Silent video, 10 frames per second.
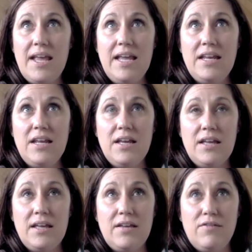in
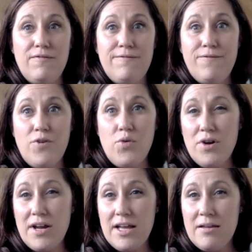a
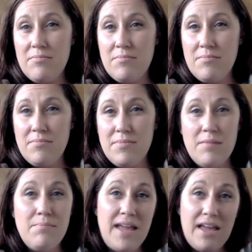forum
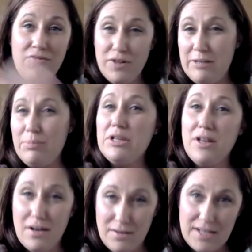that may have really
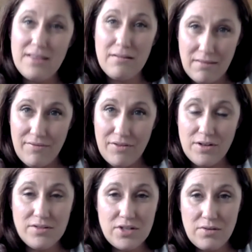belonged at their level.
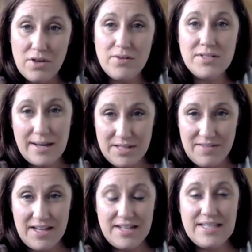So those types
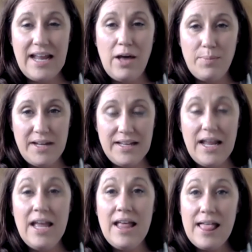of things, and helping
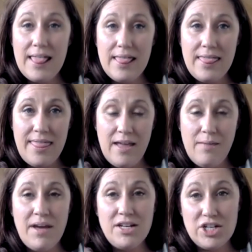them
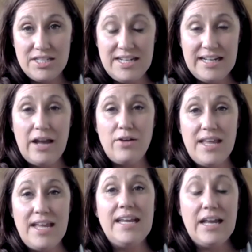understand how
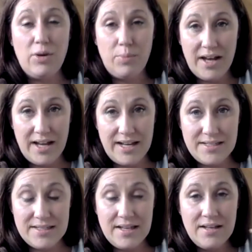they can help
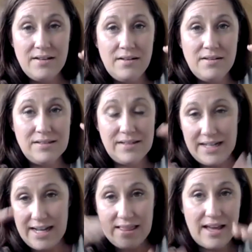us
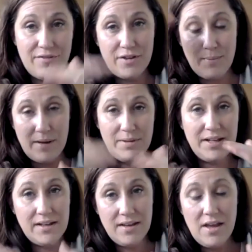delineate that for the public,